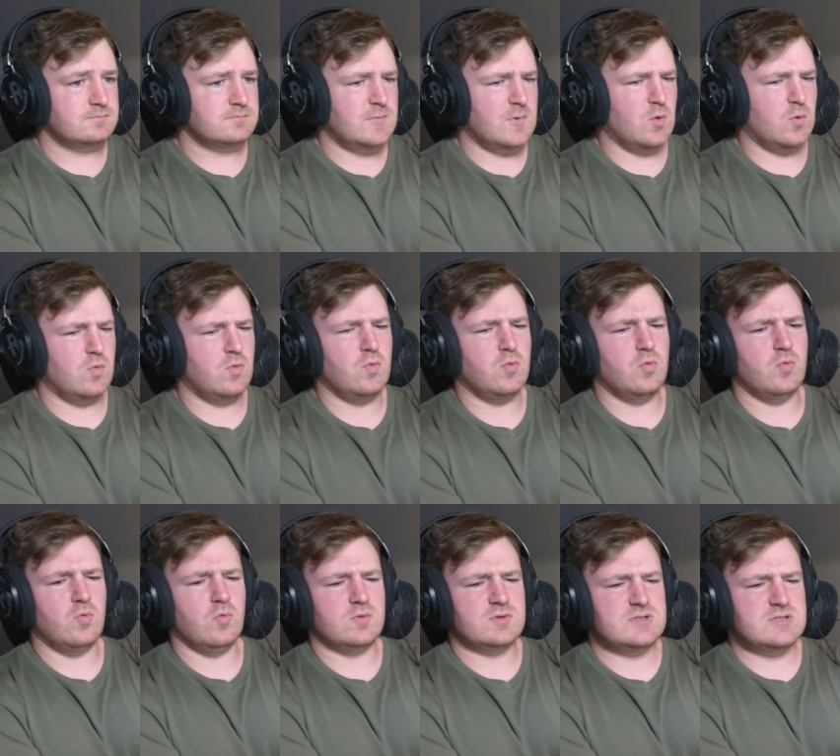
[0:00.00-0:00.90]

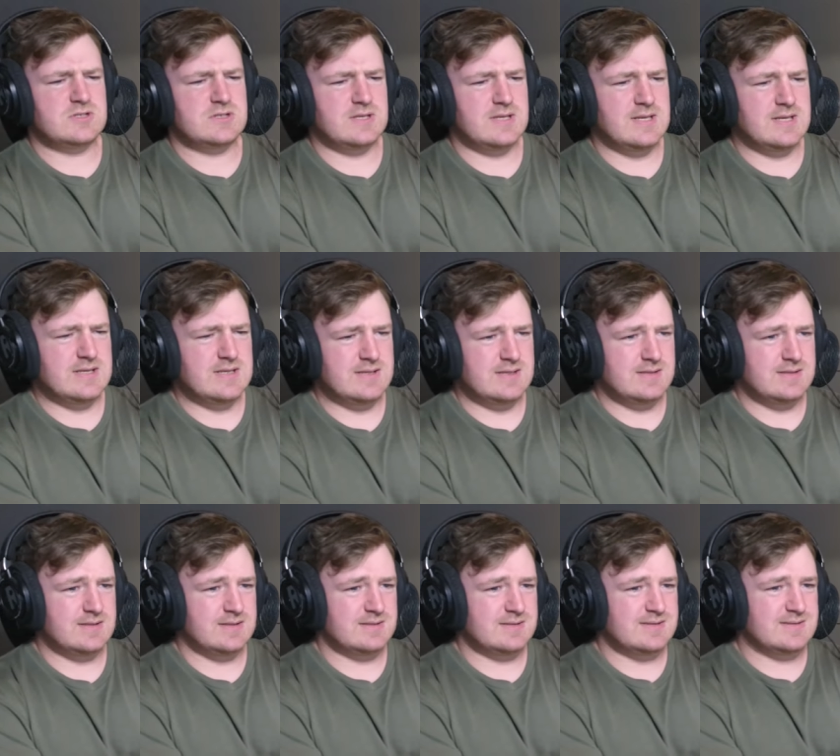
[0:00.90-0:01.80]
Oh,
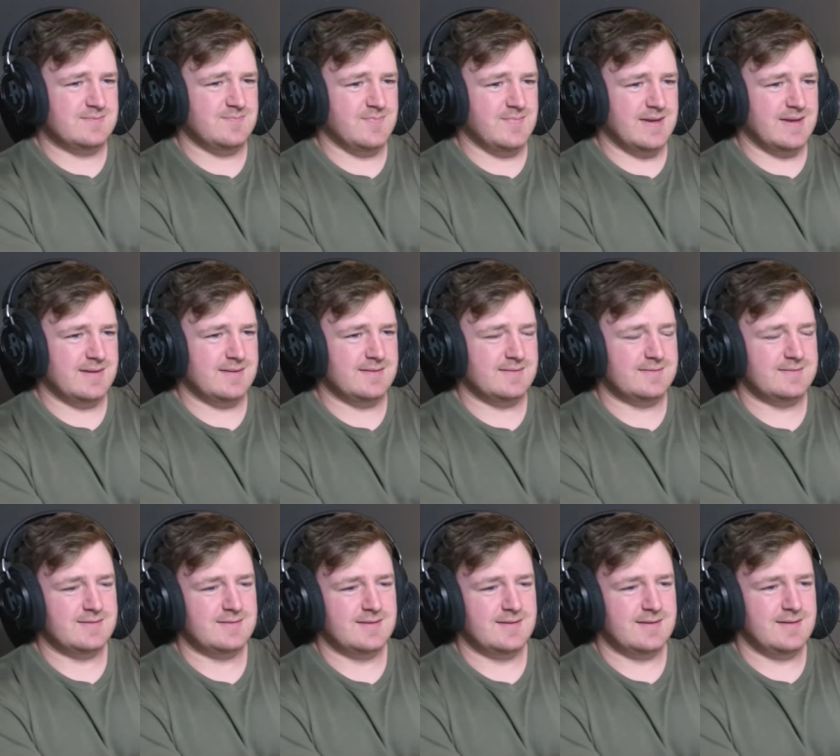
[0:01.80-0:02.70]
jeez, man.
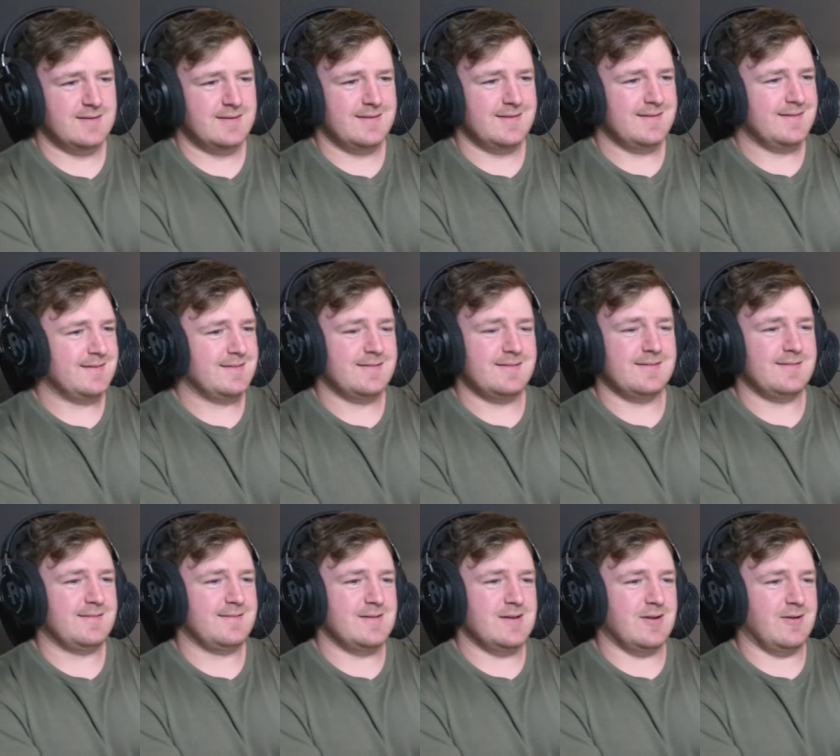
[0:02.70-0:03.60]

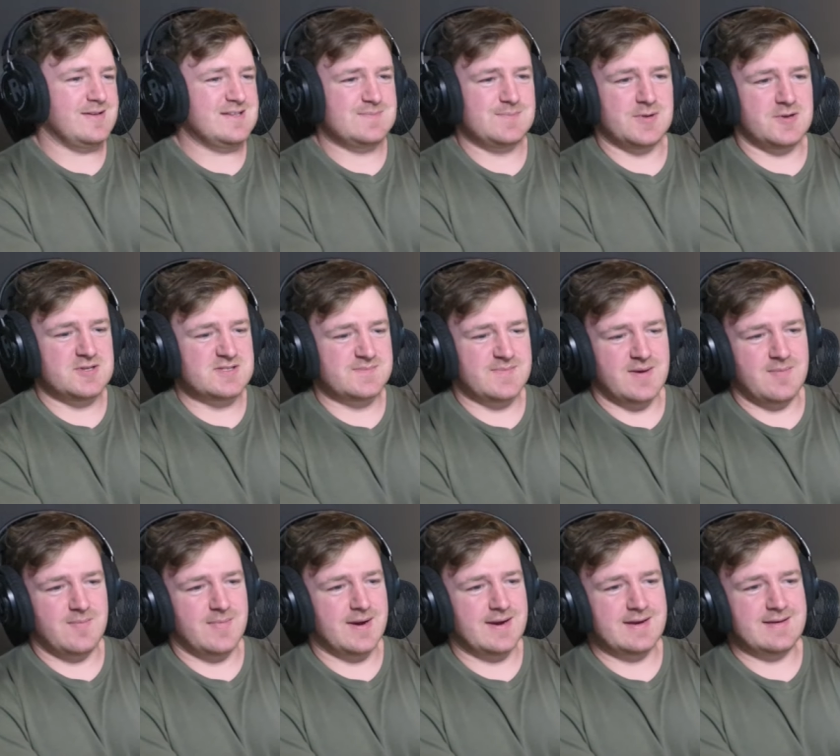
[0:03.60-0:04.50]
It always blows my
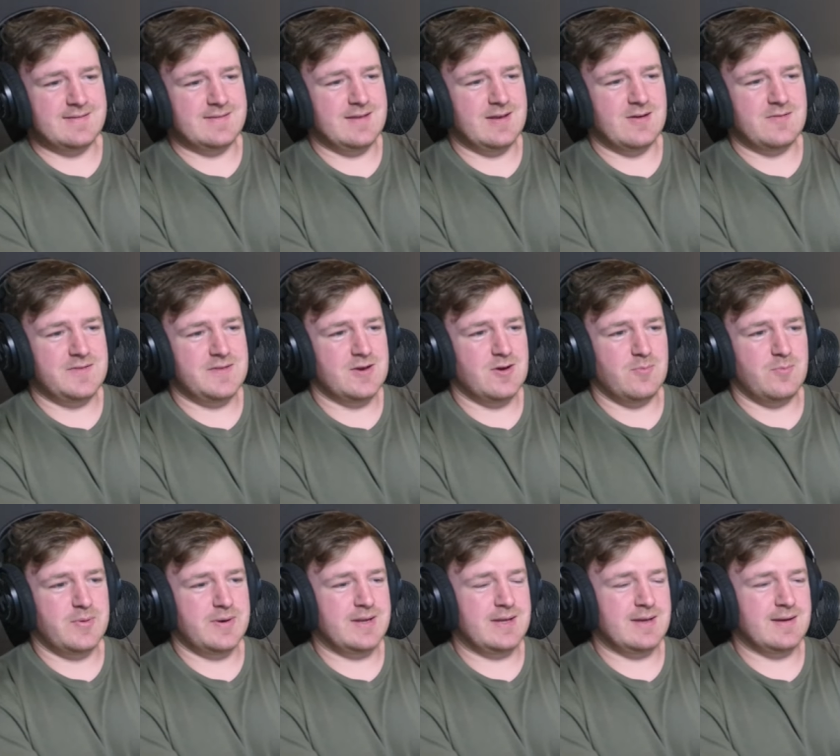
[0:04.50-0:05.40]
mind. The
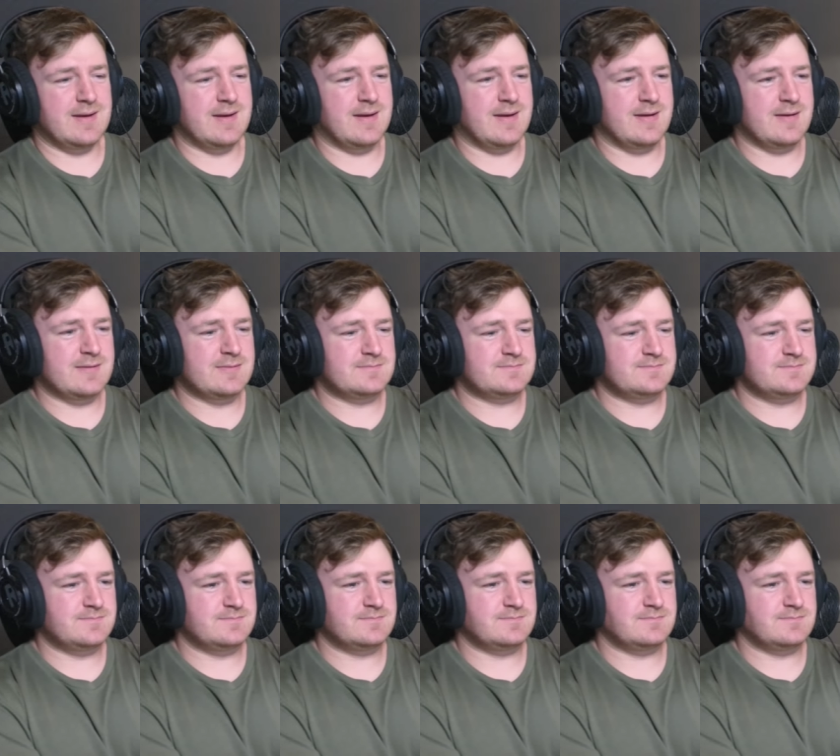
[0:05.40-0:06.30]
opening. Oh,
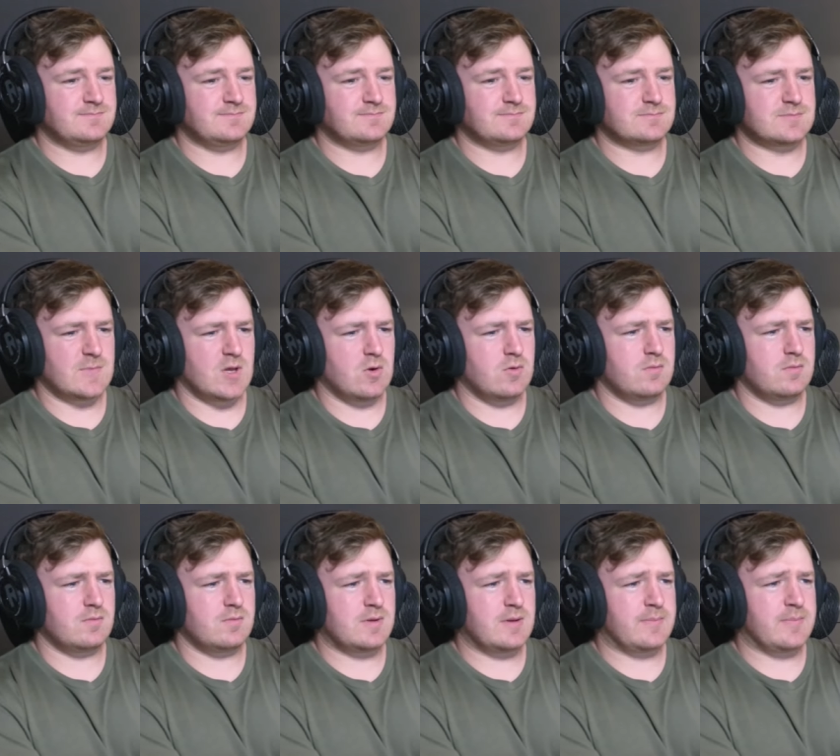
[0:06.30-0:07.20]

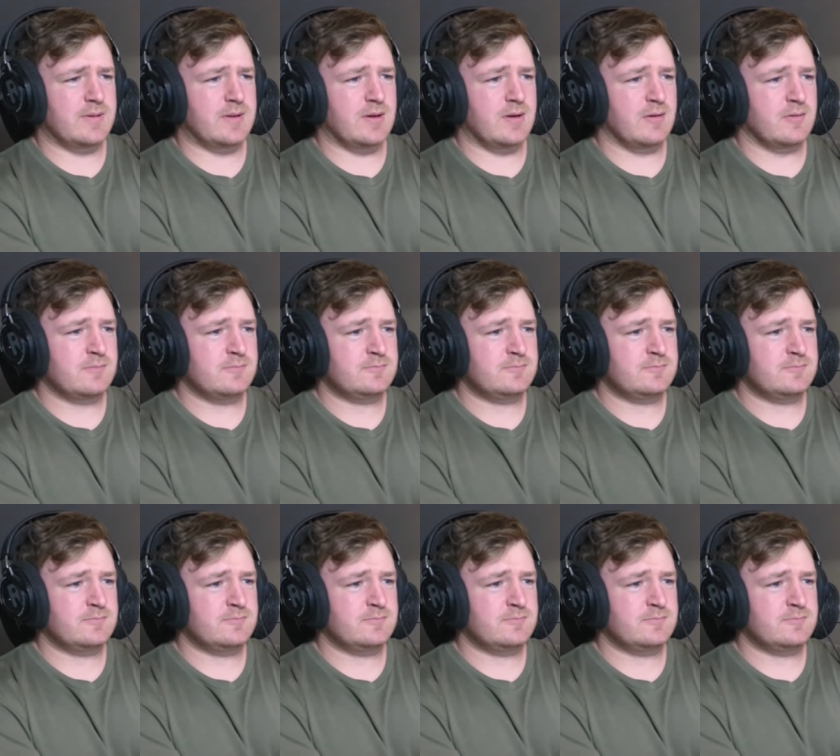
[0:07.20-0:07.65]
over there.